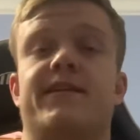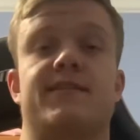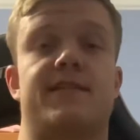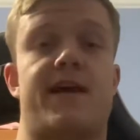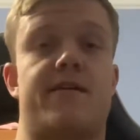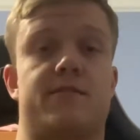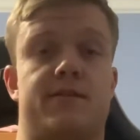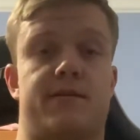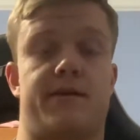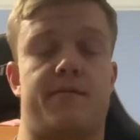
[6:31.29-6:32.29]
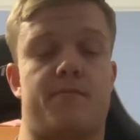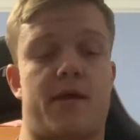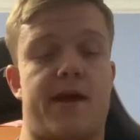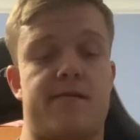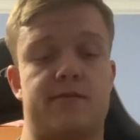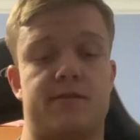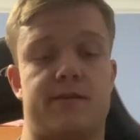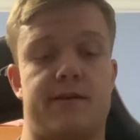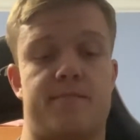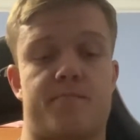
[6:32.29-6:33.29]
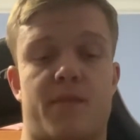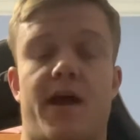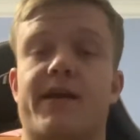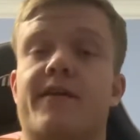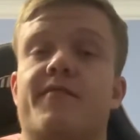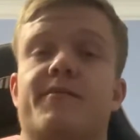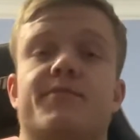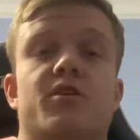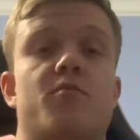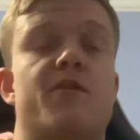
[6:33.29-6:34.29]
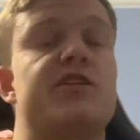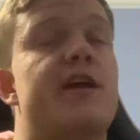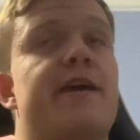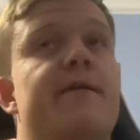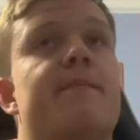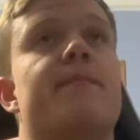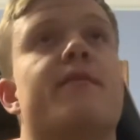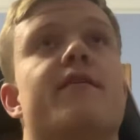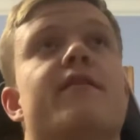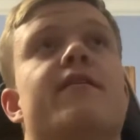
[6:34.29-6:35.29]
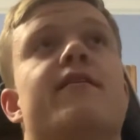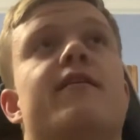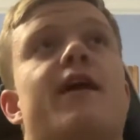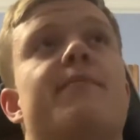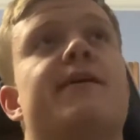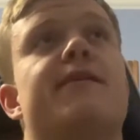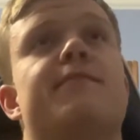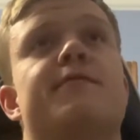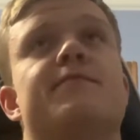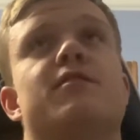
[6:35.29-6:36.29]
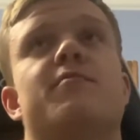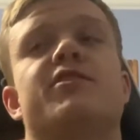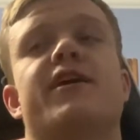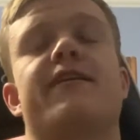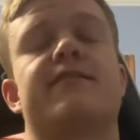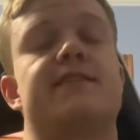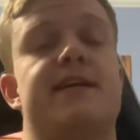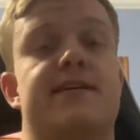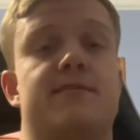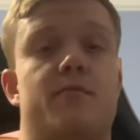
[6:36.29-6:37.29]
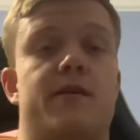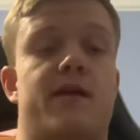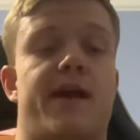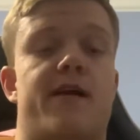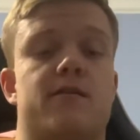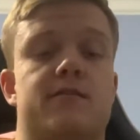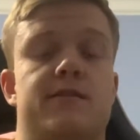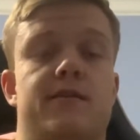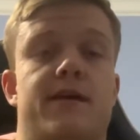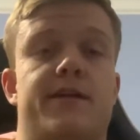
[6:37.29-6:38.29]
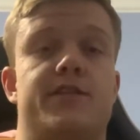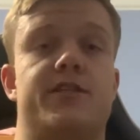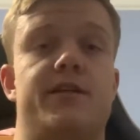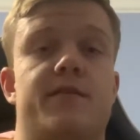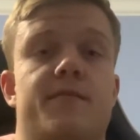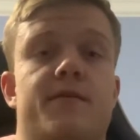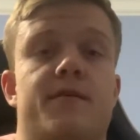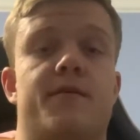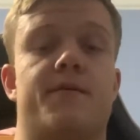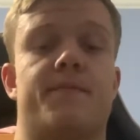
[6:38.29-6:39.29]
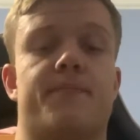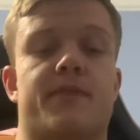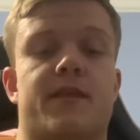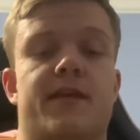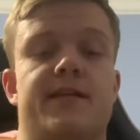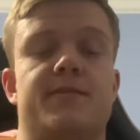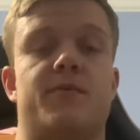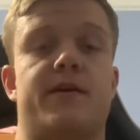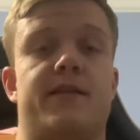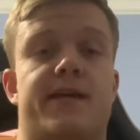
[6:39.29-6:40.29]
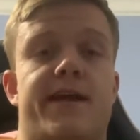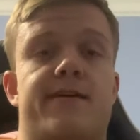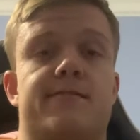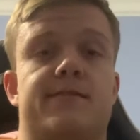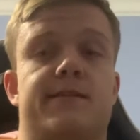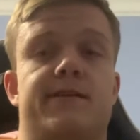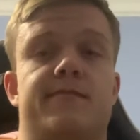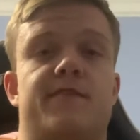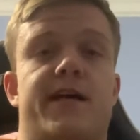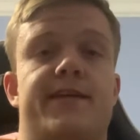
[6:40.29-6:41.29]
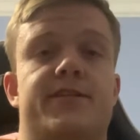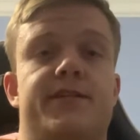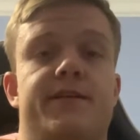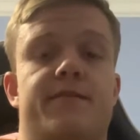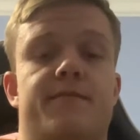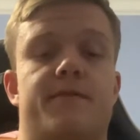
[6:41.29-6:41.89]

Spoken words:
is Alex Len. Alex Len, I give him so much hate. I've been giving him so much hate because he hasn't played like Alex Len last year. He's played like Alex Len of last year.